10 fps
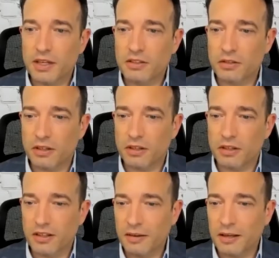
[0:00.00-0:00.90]
mentor.
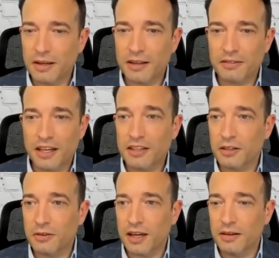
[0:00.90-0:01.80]
Thank
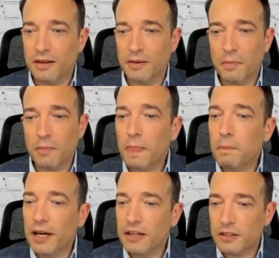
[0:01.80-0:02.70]
you. And
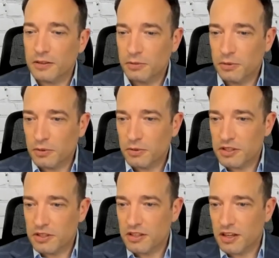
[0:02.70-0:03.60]
Michael, what
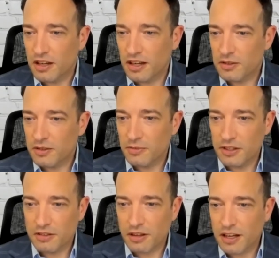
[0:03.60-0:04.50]
was some of
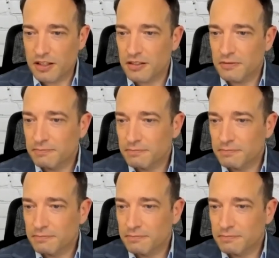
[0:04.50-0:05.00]
your thoughts?